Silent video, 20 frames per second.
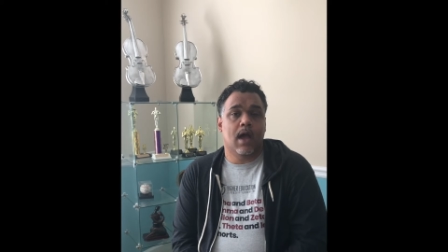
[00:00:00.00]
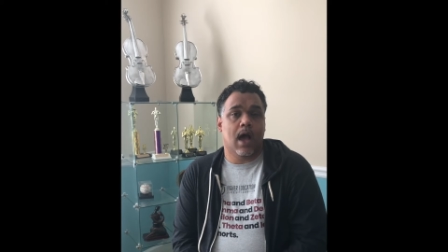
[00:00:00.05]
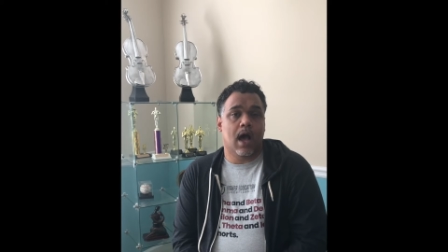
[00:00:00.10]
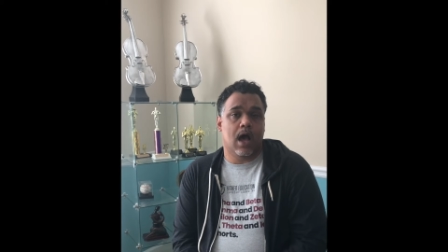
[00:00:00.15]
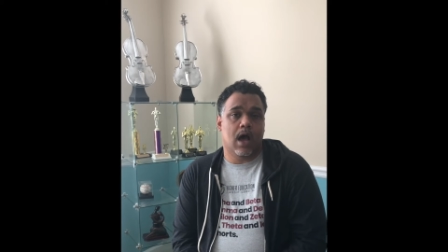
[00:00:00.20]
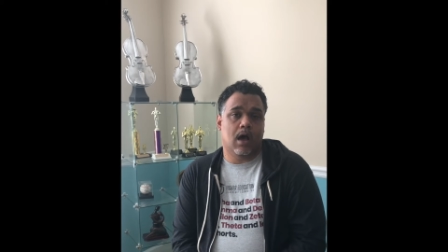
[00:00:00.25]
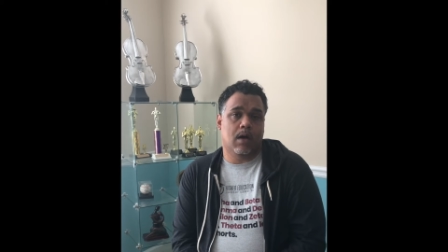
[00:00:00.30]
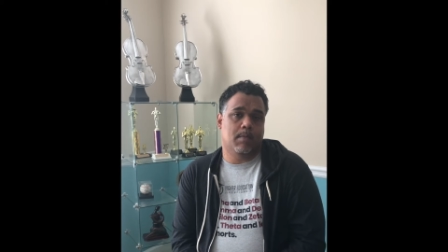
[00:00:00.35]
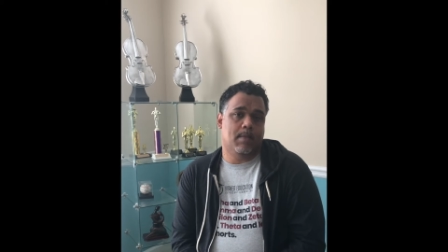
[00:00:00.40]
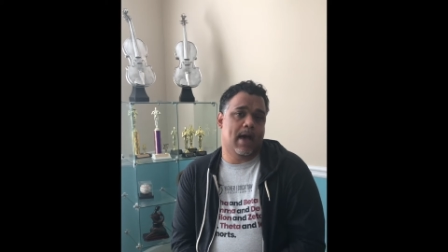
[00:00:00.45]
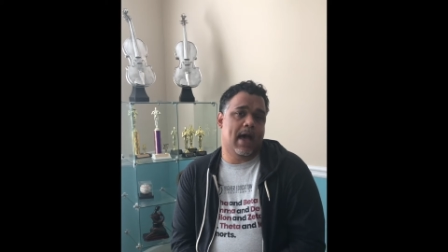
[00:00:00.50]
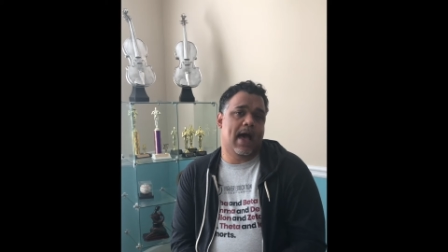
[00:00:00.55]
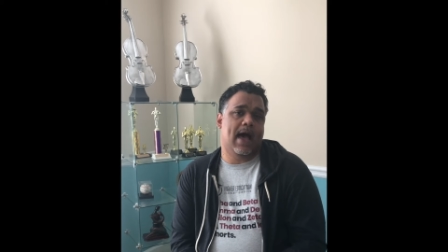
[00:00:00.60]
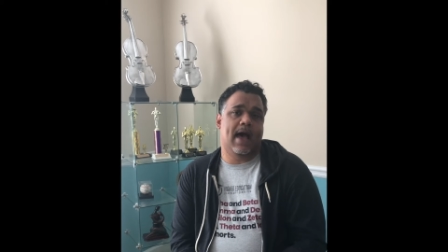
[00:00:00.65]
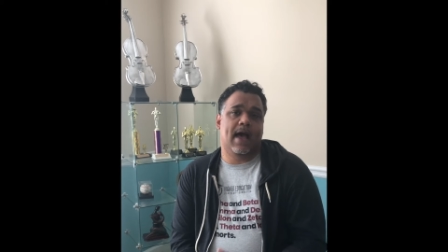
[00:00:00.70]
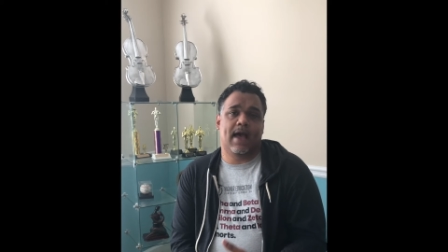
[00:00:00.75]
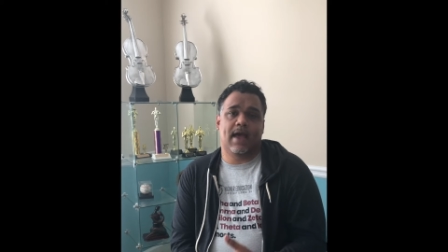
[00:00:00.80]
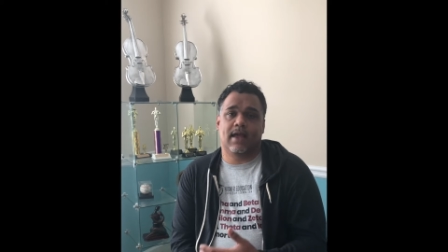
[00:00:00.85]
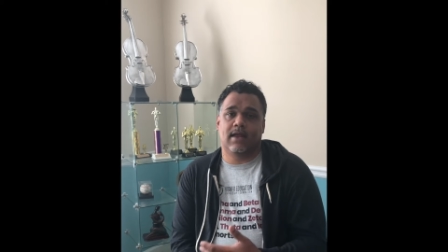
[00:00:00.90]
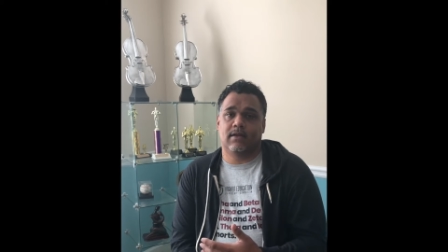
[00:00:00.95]
Um,
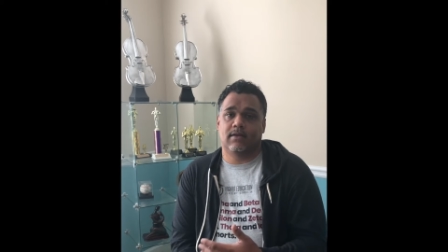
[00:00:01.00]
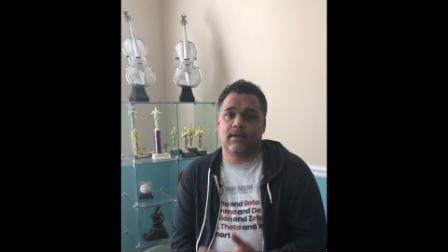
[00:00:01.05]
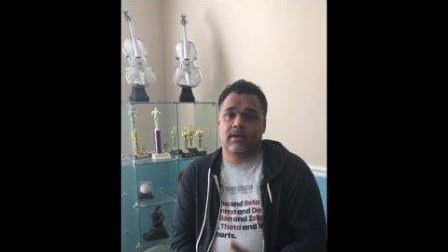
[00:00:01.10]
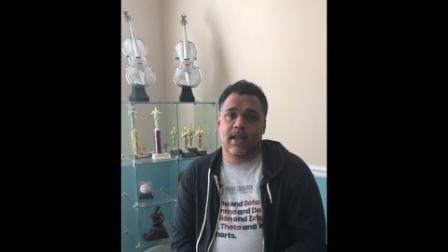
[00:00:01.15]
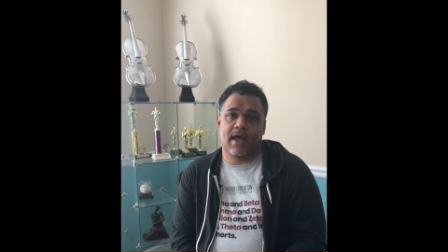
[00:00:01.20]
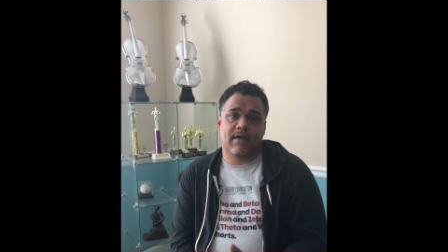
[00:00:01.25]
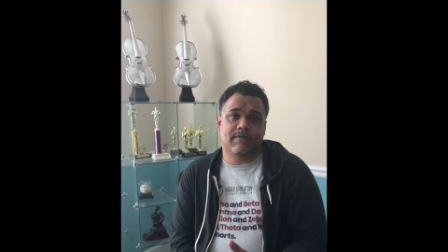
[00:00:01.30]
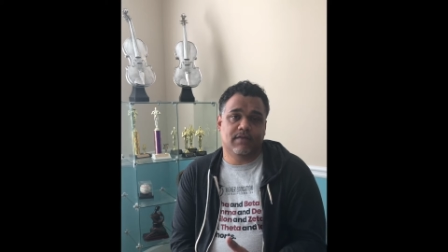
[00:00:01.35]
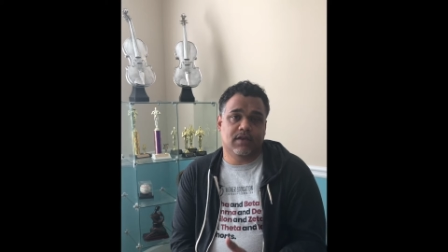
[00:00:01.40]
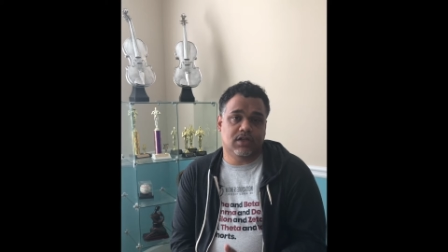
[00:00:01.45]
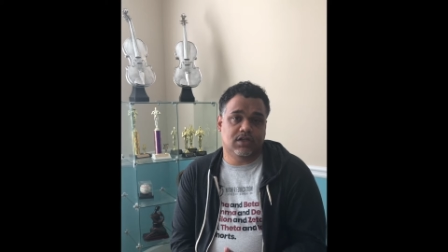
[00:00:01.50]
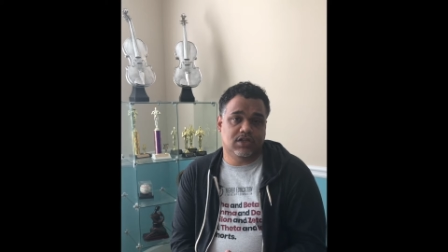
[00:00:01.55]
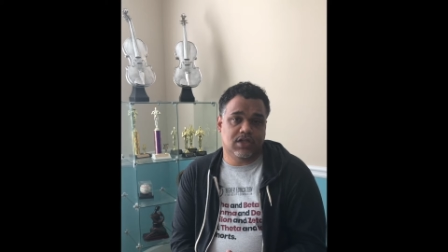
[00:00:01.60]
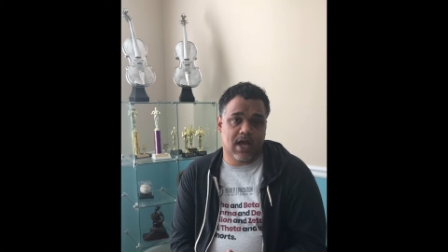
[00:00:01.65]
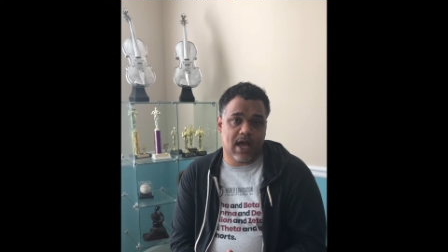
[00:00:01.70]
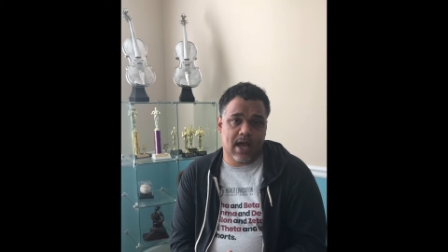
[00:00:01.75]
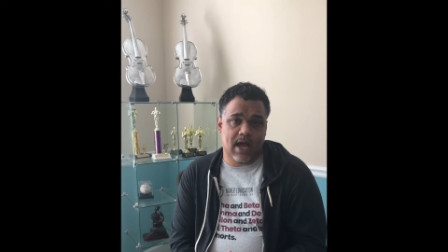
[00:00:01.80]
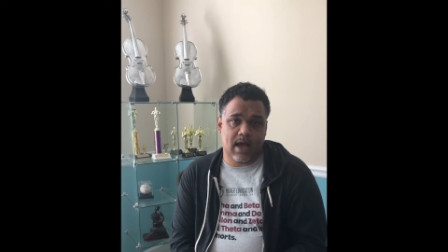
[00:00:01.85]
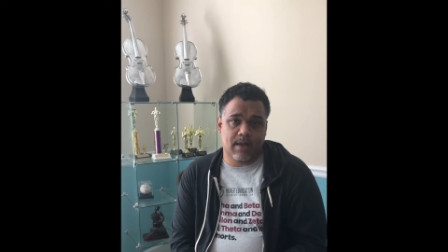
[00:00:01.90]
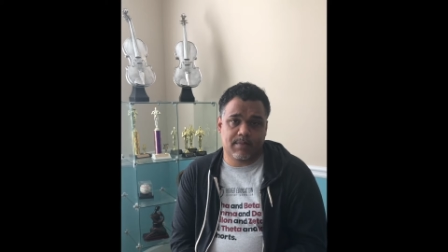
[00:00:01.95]
I left a
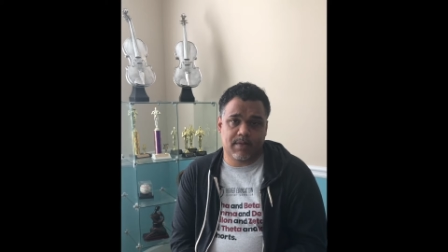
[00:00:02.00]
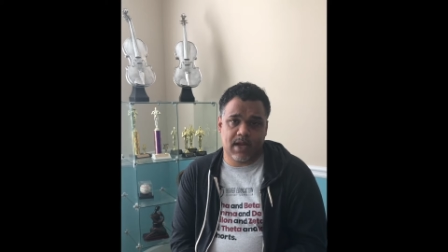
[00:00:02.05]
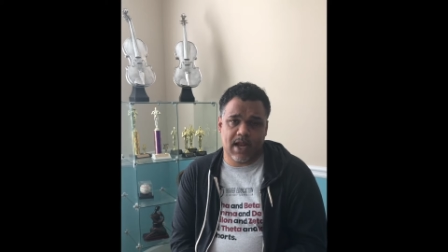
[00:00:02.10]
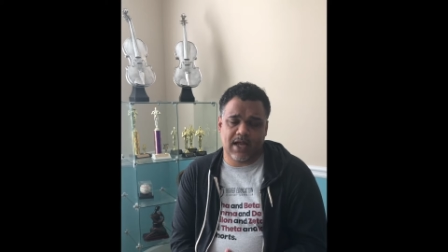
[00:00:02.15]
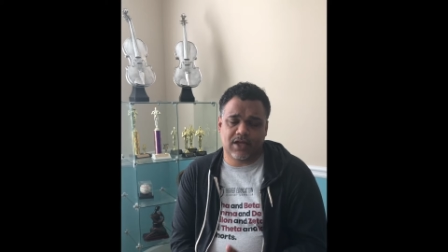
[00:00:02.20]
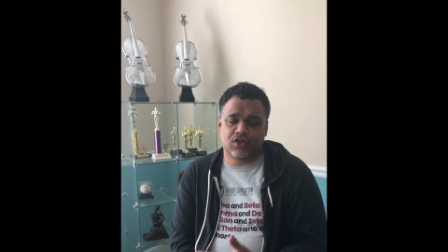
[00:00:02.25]
job that I